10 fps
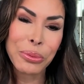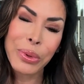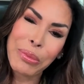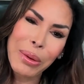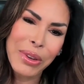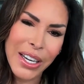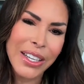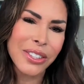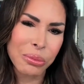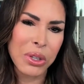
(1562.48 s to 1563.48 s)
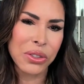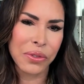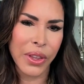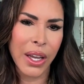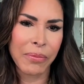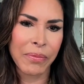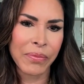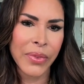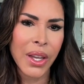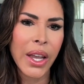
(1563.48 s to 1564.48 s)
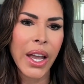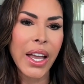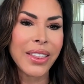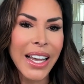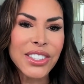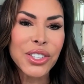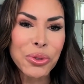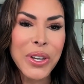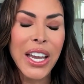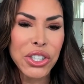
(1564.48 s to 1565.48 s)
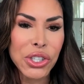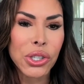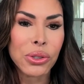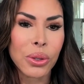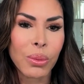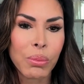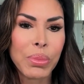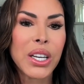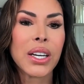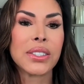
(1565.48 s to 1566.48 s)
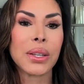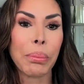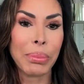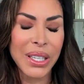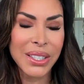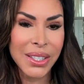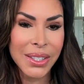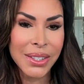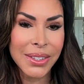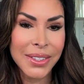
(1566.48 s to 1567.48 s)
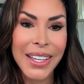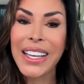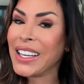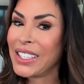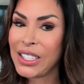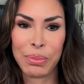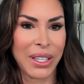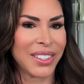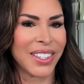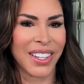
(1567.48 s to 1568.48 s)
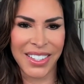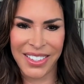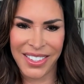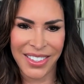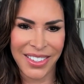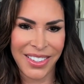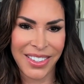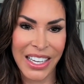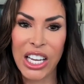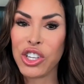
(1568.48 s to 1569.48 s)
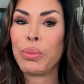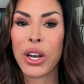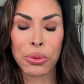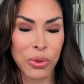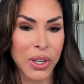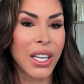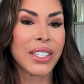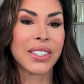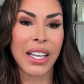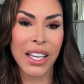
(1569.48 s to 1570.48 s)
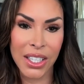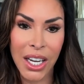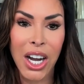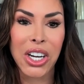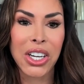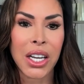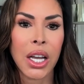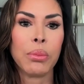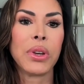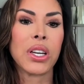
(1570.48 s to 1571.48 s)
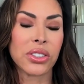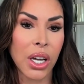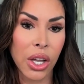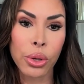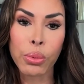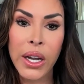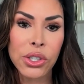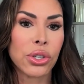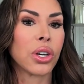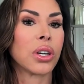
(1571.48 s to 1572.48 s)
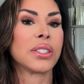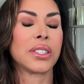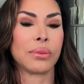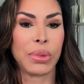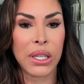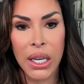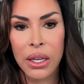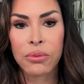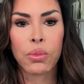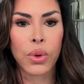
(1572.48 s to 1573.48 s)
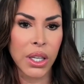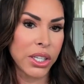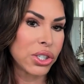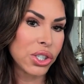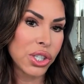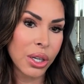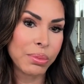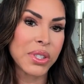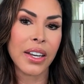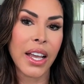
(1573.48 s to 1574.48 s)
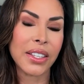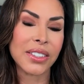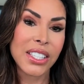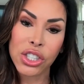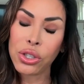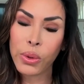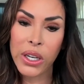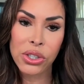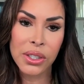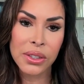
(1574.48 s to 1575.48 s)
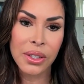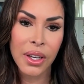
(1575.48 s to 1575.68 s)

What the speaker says: but maybe not so much for them. And that's okay too, because business is business. And you better realize that young, because otherwise you're going to be in relationships and situations